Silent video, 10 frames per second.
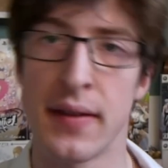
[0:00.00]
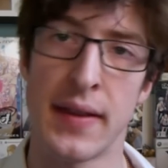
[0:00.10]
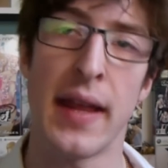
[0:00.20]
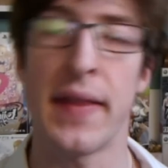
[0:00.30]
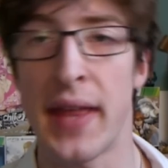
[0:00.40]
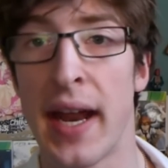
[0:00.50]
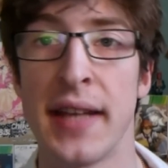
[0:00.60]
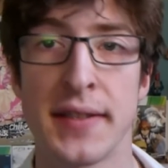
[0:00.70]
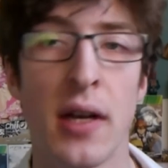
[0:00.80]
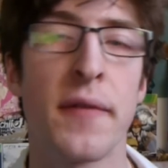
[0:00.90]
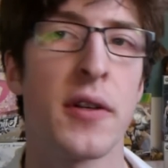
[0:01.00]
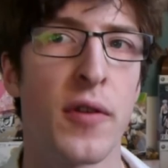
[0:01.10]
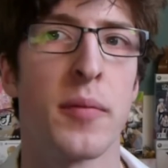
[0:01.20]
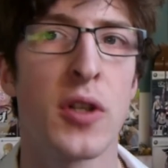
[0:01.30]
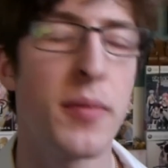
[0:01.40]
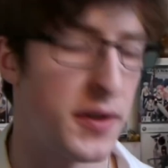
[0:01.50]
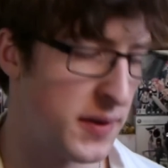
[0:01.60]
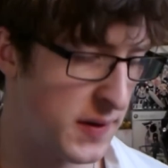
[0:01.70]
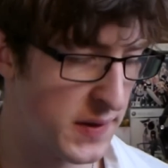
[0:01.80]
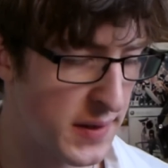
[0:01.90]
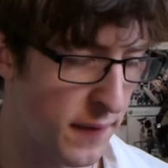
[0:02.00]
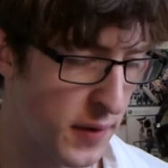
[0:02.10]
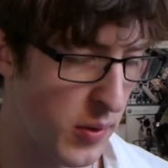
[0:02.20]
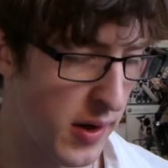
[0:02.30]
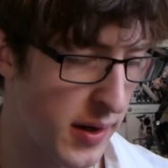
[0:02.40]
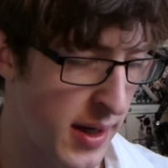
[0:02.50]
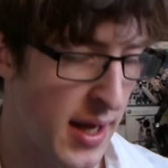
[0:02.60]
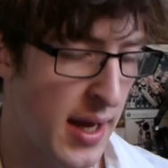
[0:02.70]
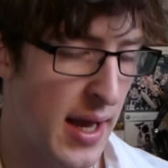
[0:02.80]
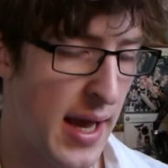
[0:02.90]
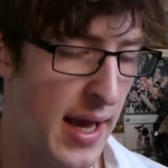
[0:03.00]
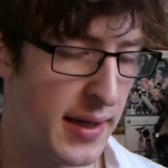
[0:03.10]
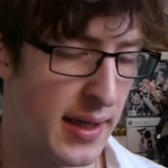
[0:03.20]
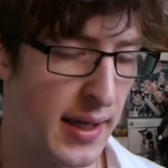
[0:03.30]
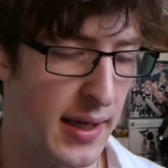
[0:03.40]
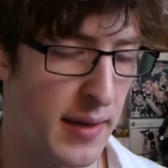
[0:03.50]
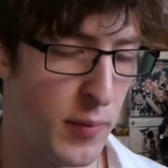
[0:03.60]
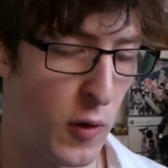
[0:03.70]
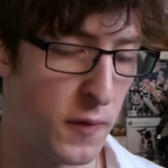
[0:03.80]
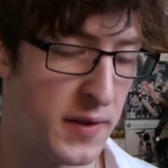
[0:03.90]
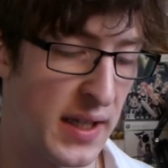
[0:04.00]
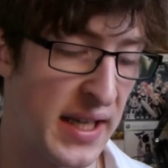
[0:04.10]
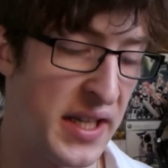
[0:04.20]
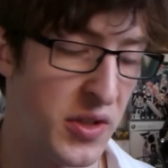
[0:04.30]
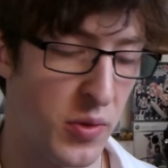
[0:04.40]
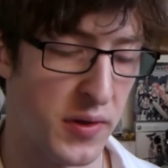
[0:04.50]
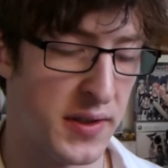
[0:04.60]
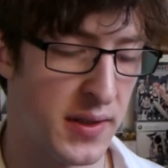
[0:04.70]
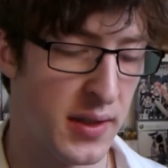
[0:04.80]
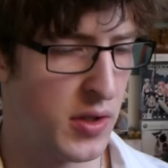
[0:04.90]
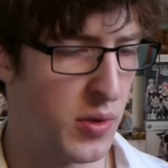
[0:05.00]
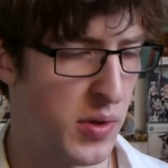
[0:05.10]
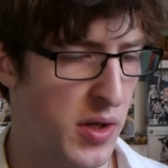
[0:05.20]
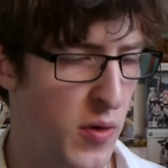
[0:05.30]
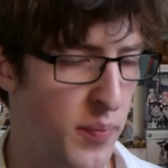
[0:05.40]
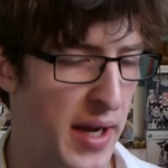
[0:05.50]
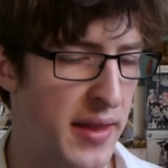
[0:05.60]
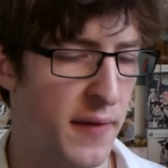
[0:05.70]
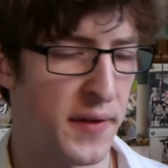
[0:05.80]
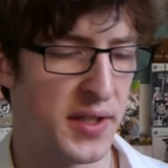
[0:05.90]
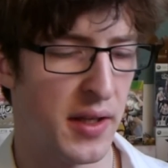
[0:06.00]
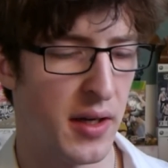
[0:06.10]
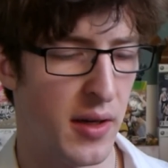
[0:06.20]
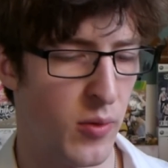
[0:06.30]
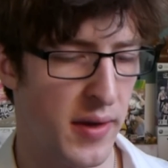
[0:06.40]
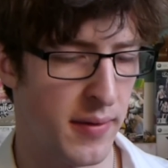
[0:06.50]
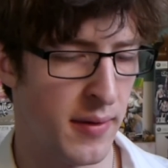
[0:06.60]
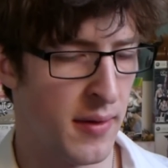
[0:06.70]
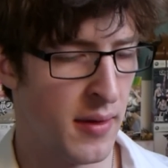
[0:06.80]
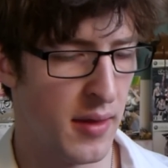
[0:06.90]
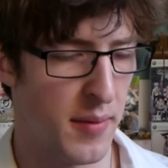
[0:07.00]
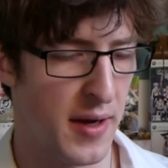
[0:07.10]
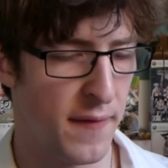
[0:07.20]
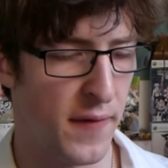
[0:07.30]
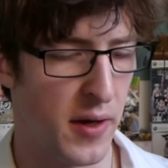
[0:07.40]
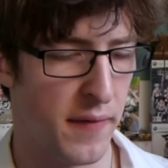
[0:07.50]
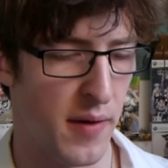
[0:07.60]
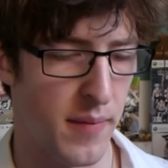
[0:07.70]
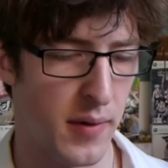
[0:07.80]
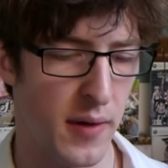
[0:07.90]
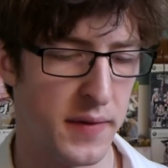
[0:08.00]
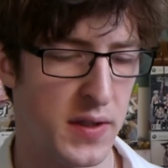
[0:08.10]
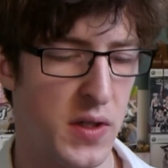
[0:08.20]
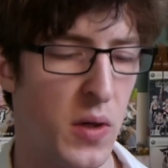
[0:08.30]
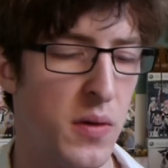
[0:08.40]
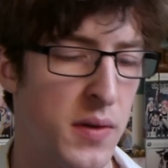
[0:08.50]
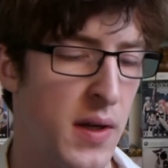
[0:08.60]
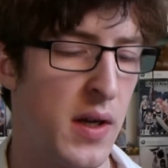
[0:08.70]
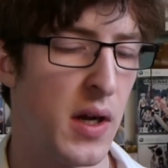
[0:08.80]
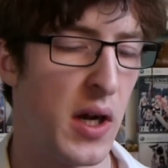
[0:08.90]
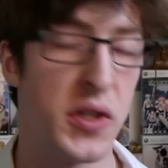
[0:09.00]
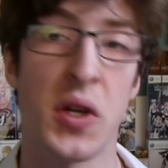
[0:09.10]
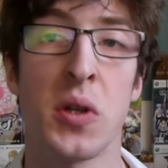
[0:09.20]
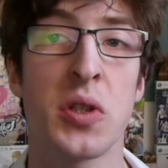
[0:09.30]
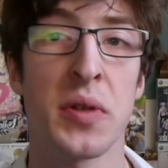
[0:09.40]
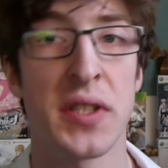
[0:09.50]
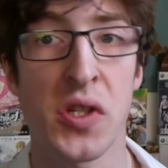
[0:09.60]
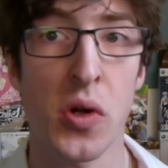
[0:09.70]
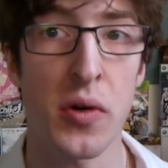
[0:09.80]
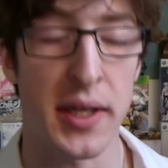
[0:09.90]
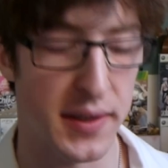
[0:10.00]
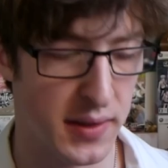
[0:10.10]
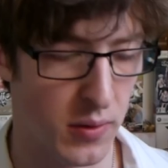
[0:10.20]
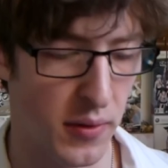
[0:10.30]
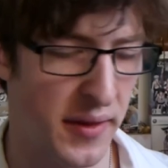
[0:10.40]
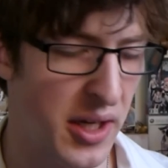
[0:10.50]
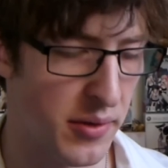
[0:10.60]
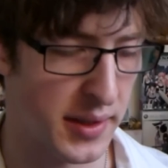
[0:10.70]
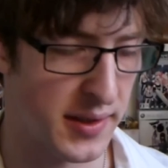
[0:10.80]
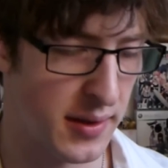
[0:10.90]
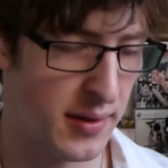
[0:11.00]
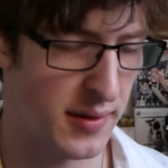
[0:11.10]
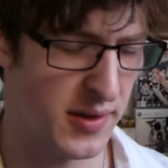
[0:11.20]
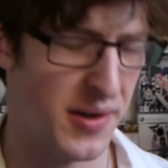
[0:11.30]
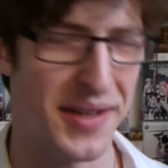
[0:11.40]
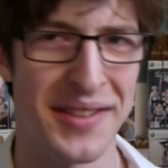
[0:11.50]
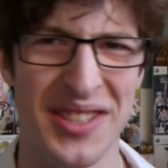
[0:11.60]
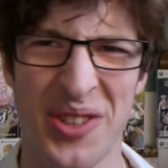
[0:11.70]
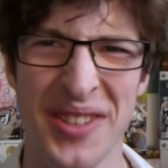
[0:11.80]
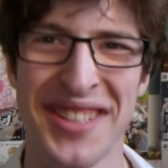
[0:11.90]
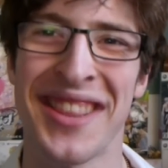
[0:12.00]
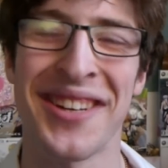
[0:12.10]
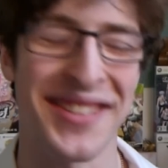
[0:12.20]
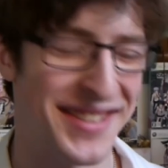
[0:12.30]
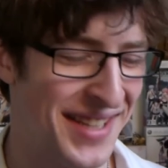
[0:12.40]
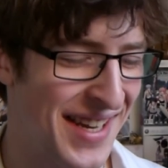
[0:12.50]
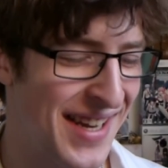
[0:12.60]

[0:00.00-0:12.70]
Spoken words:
that has suffered from too much stuff going on, and he moves eastwards to a new bathing facility where they make fun of him, of his dull adultery stories, or theories. Sorry, stories? Theories.